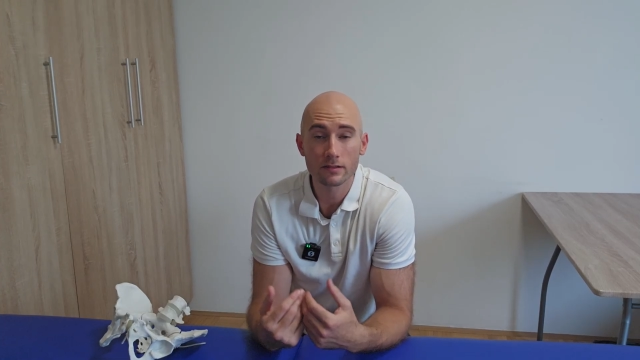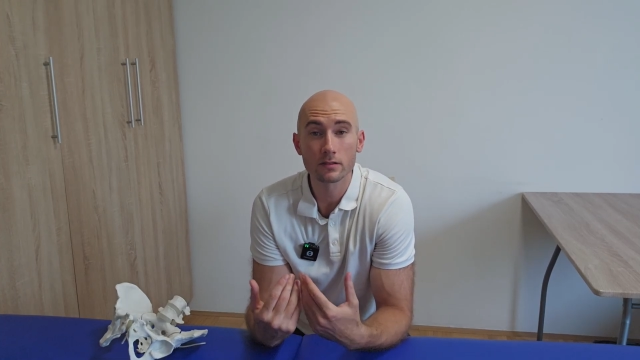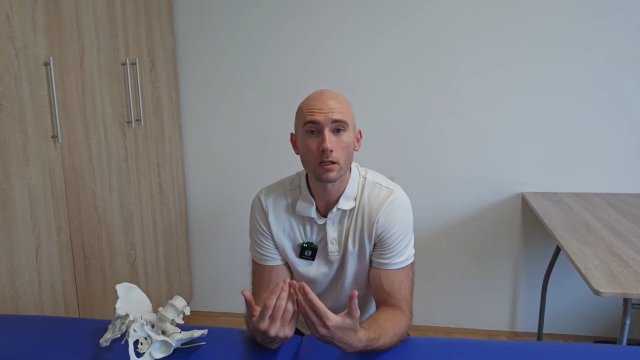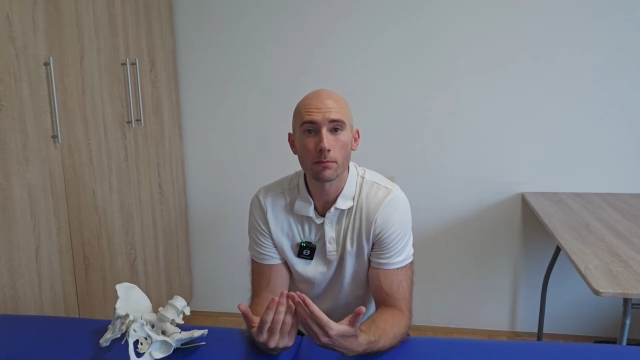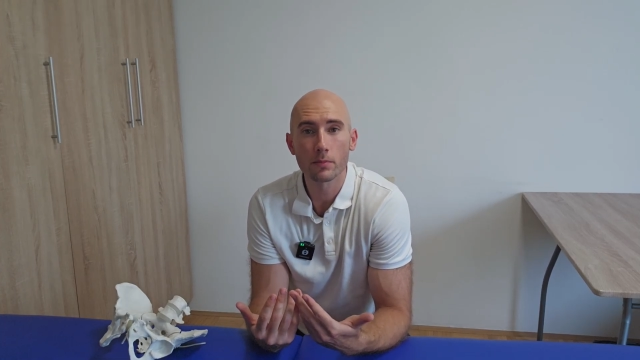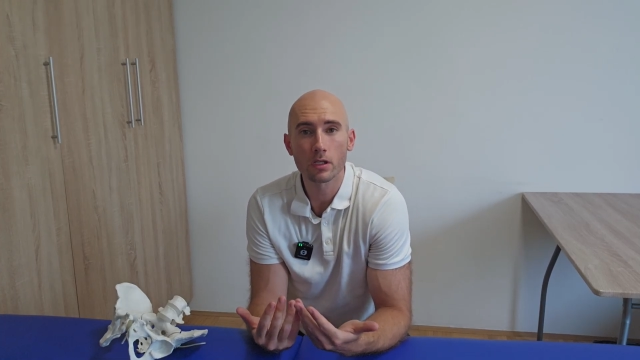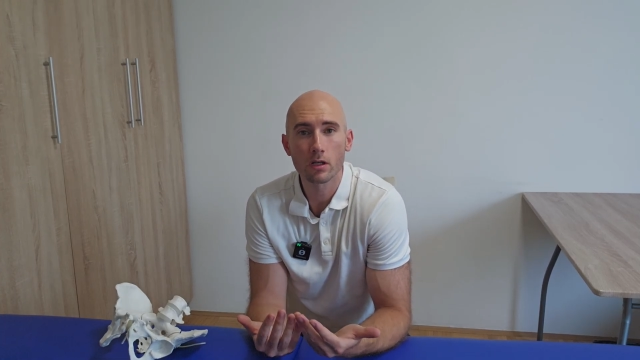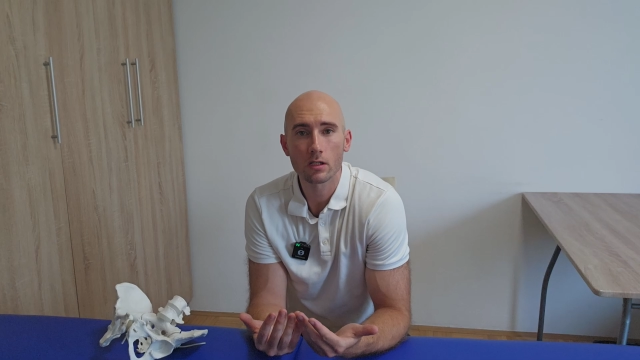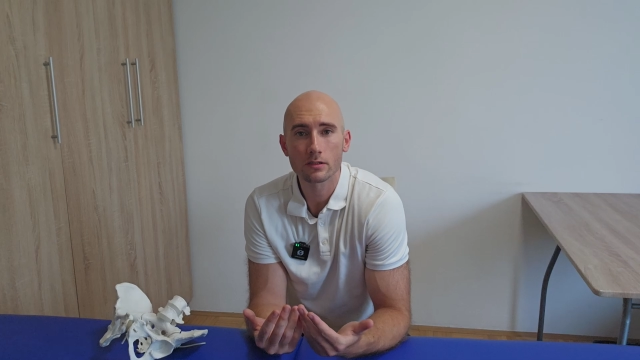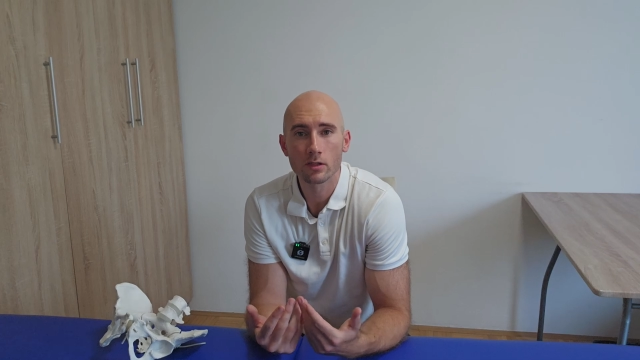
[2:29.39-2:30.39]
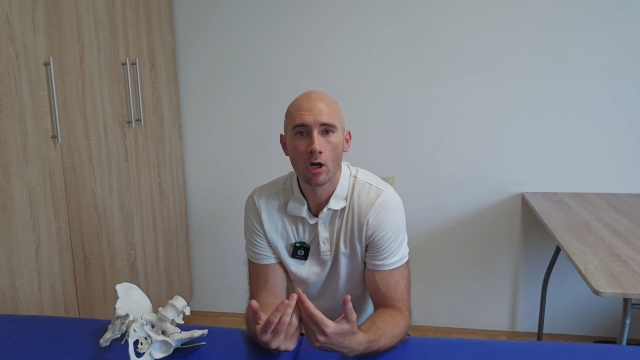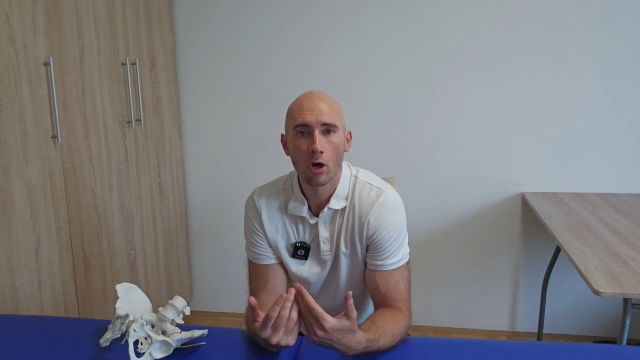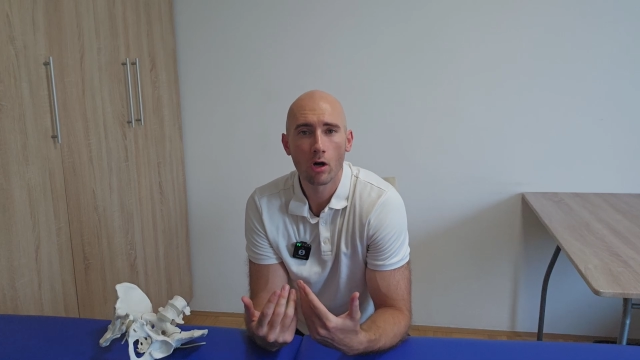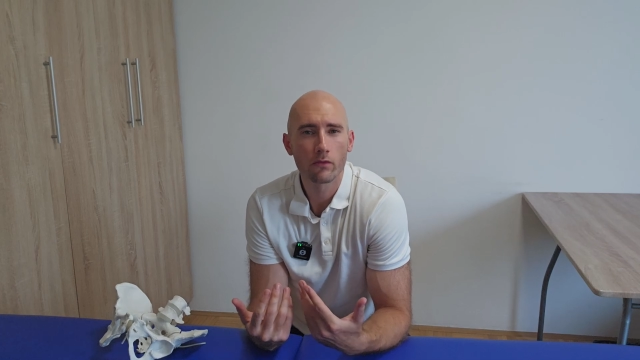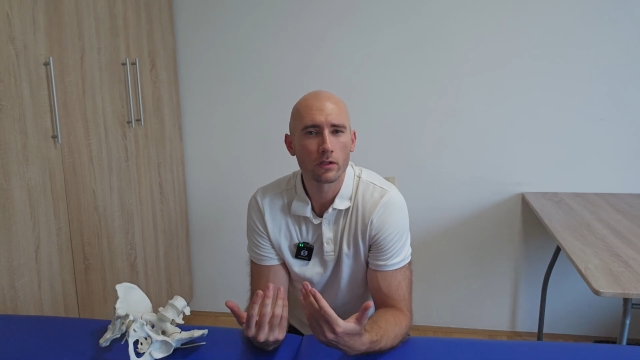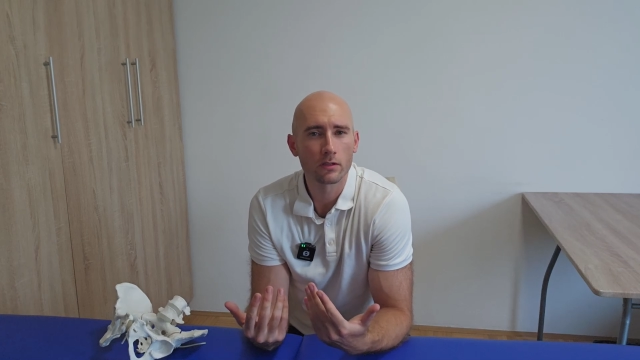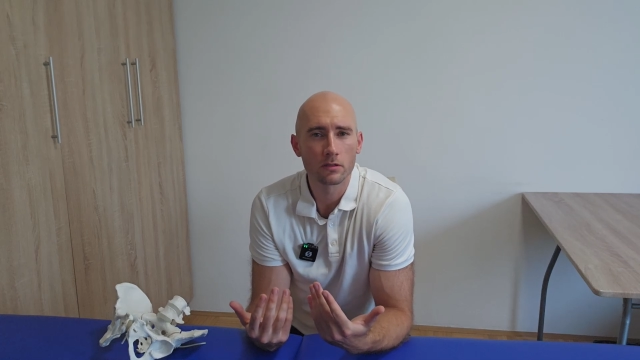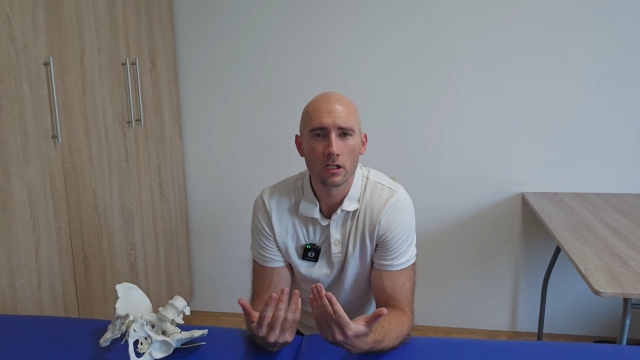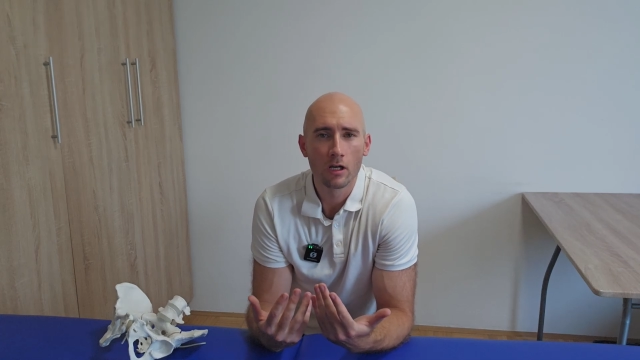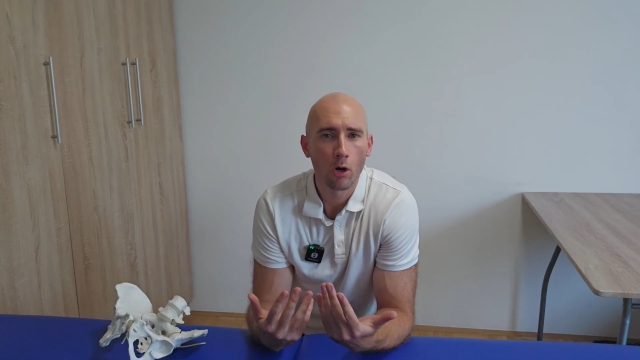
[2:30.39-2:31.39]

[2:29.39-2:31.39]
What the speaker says: some because of an